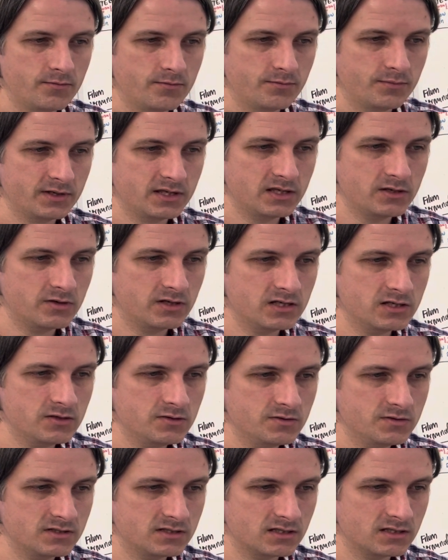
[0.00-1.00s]
But you can
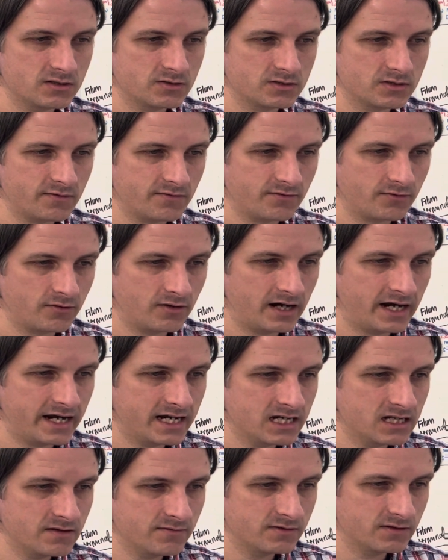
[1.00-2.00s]
use, there's a
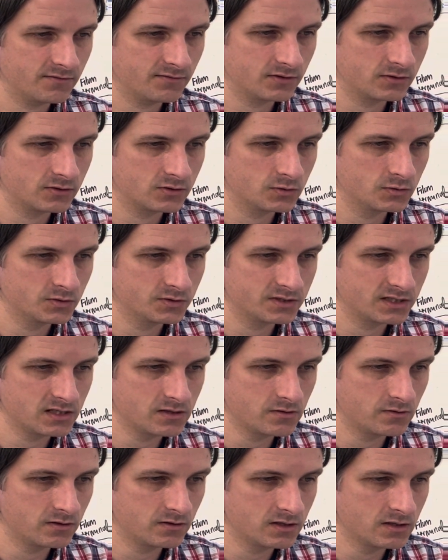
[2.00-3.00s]
variety of different tools that you
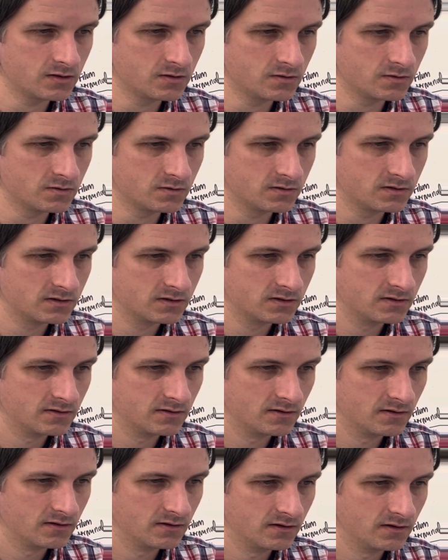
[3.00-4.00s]
could use
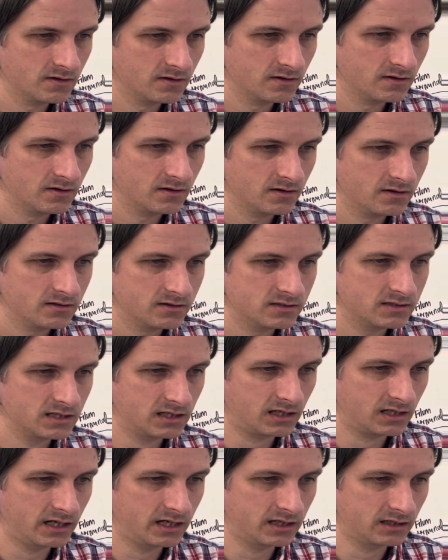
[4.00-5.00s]
to
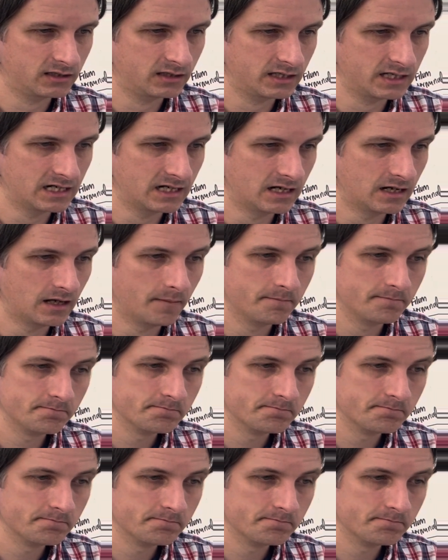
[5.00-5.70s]
kind of clean it up.